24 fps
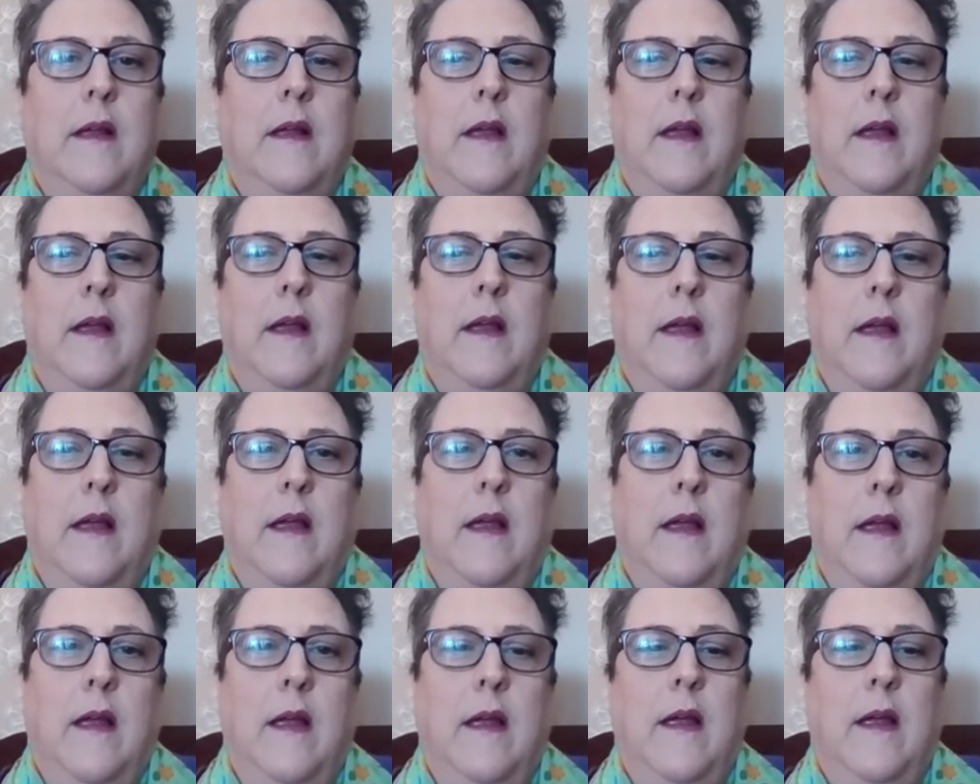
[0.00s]

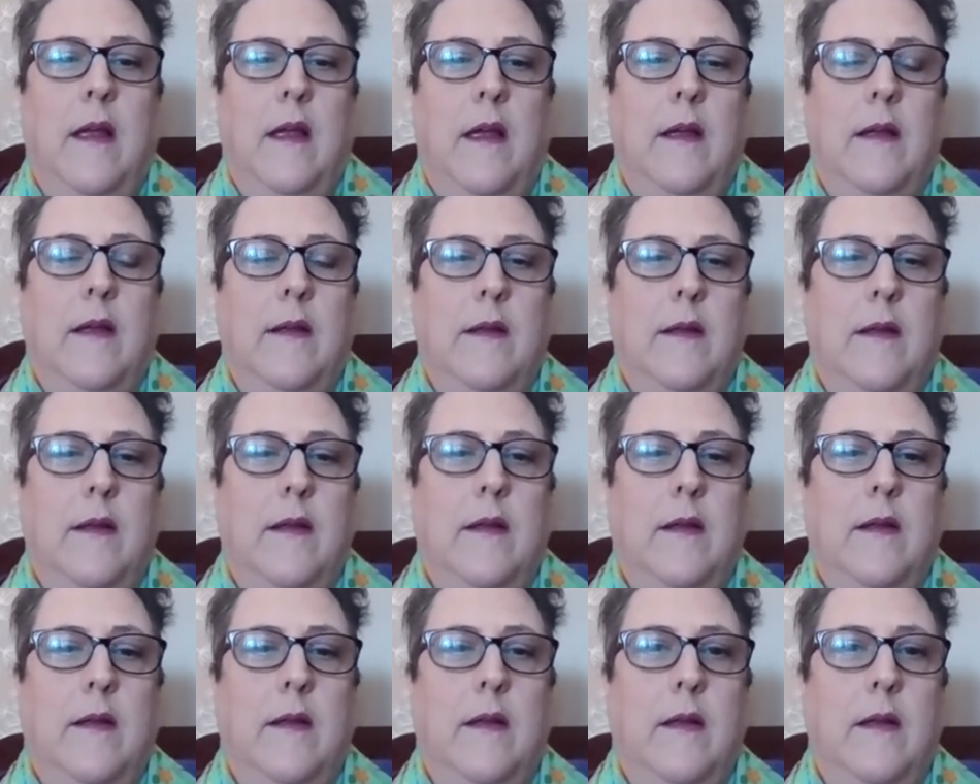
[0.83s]

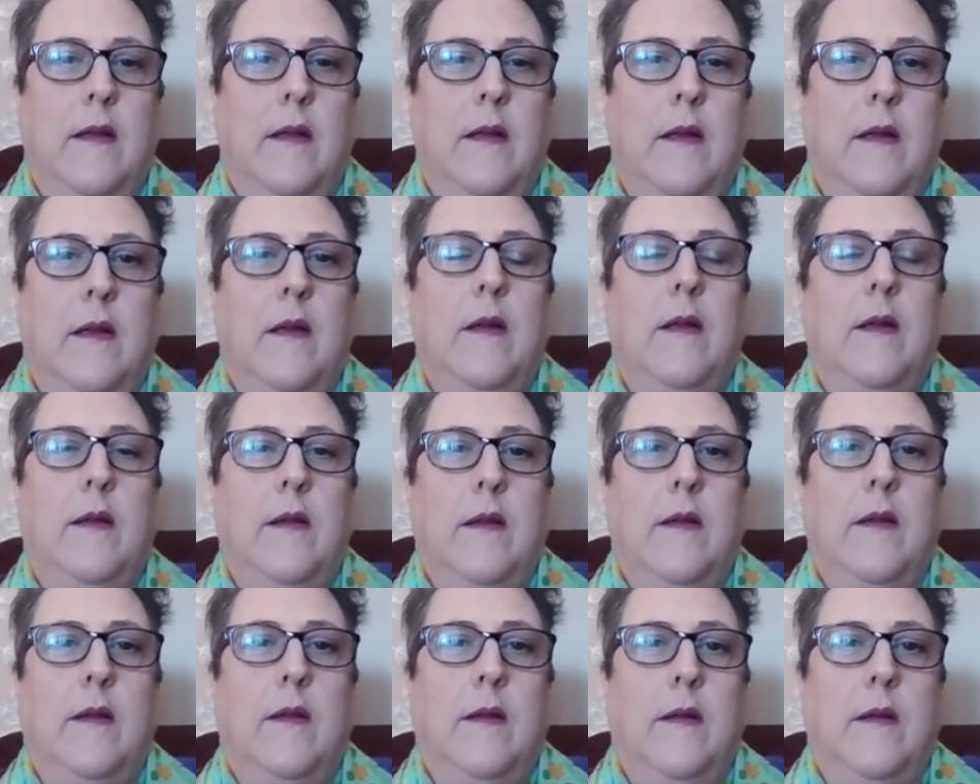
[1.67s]

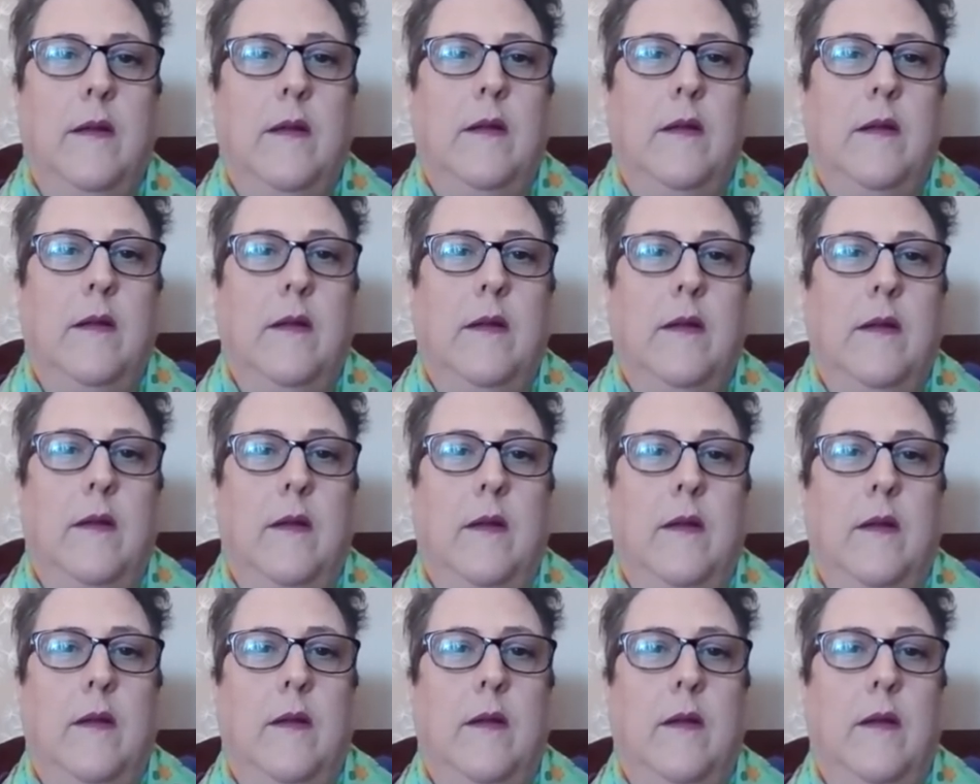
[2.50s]

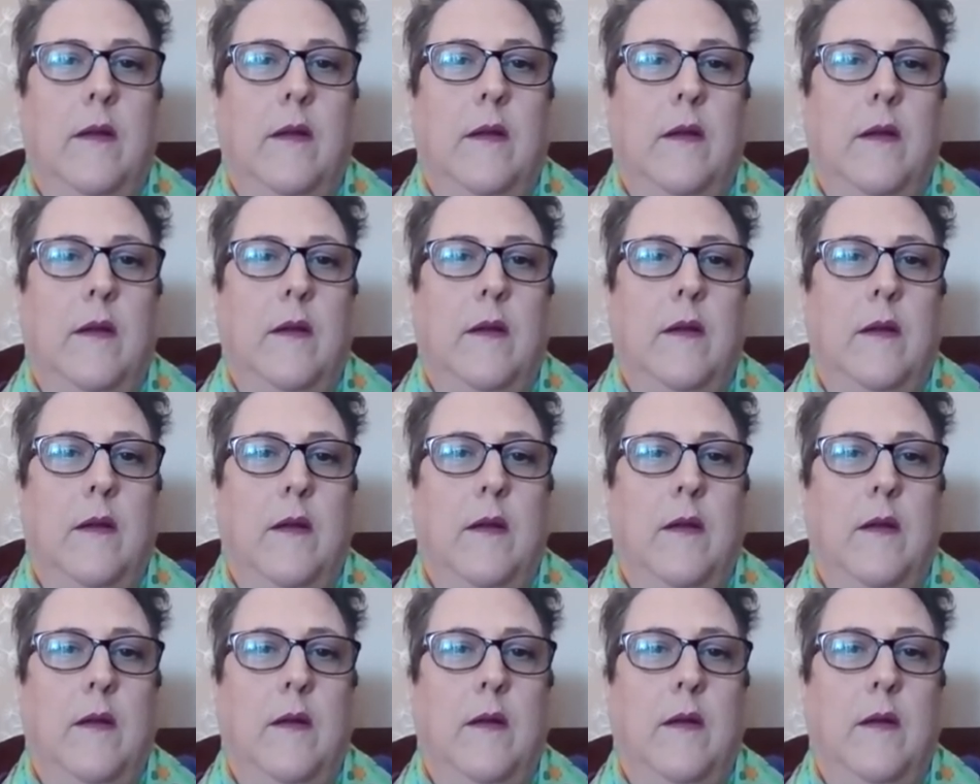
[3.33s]

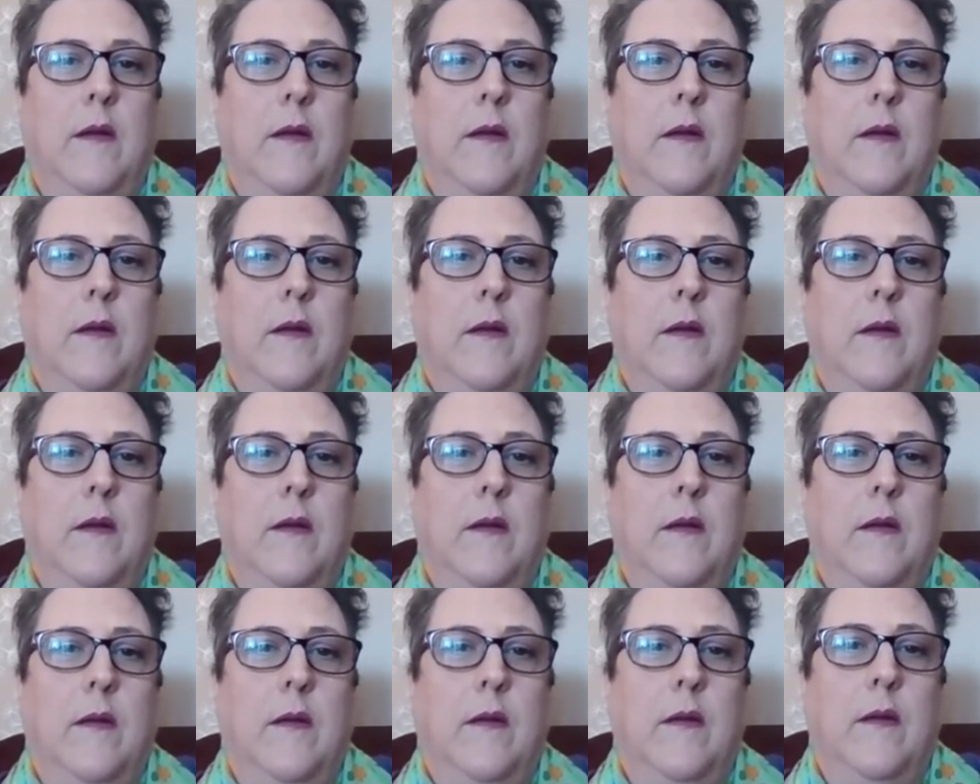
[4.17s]

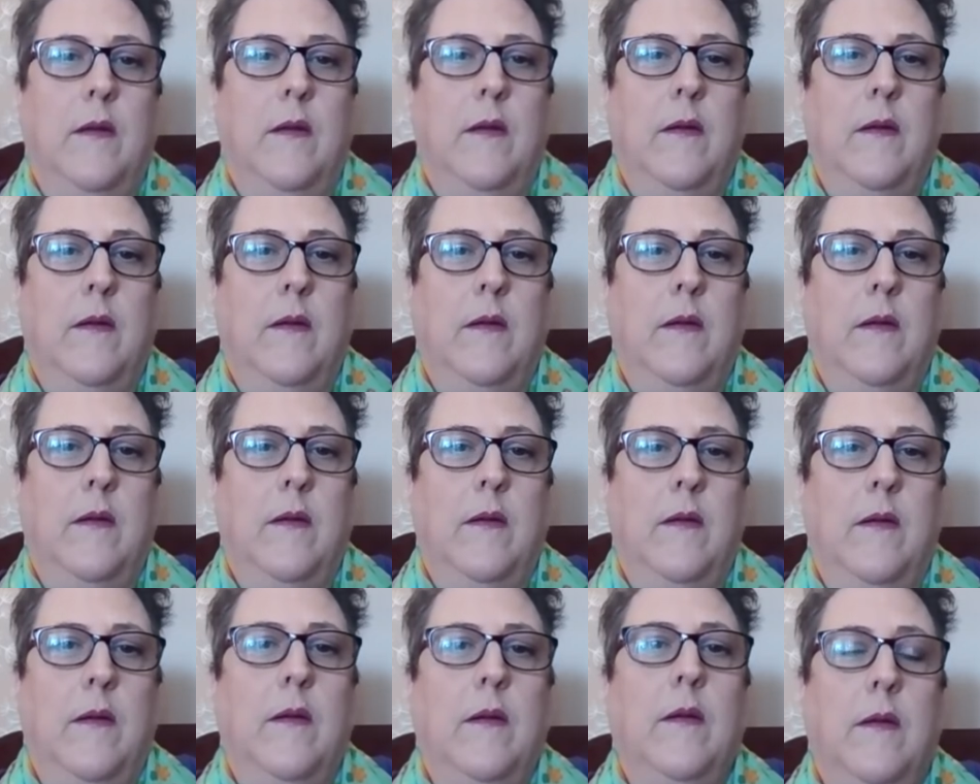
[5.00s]

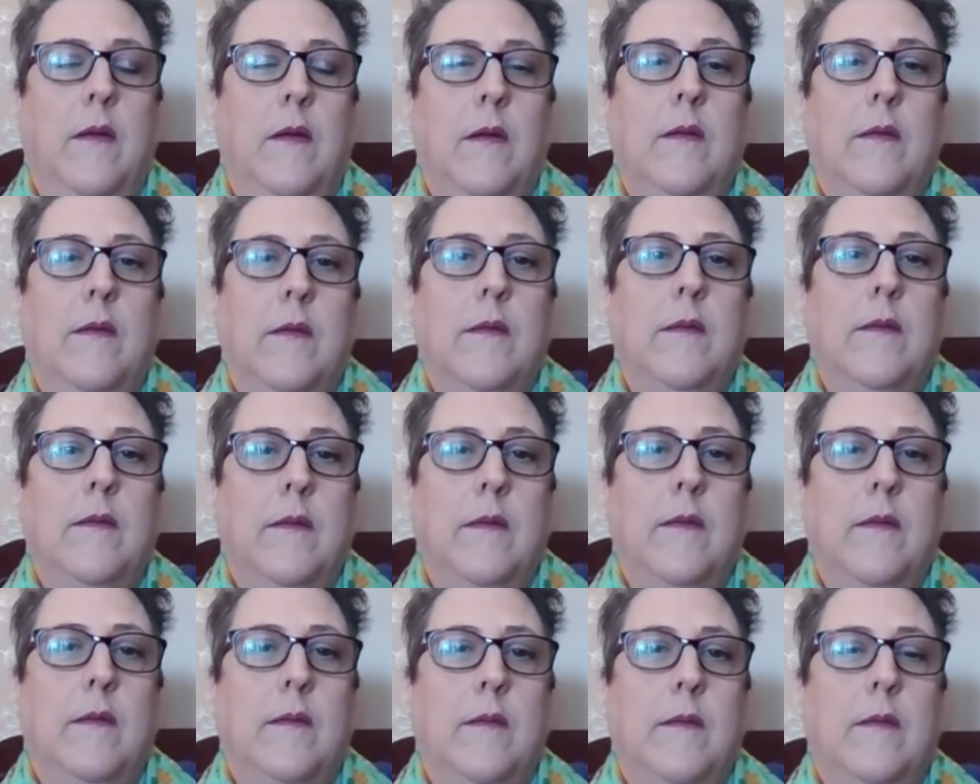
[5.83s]

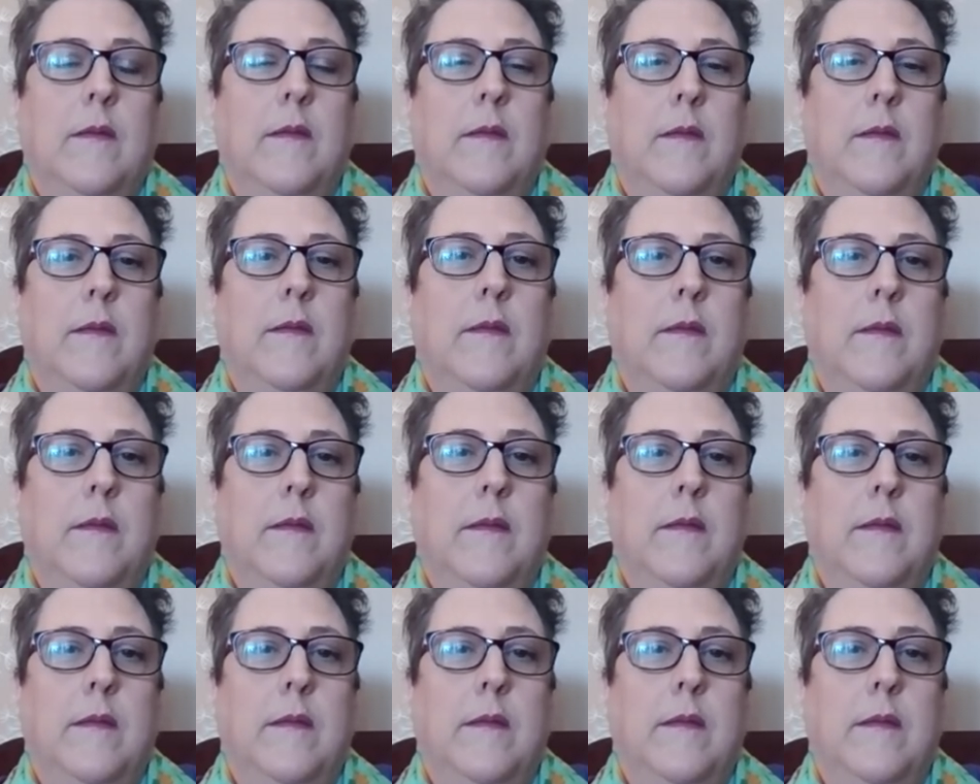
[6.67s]
The person shown says nothing.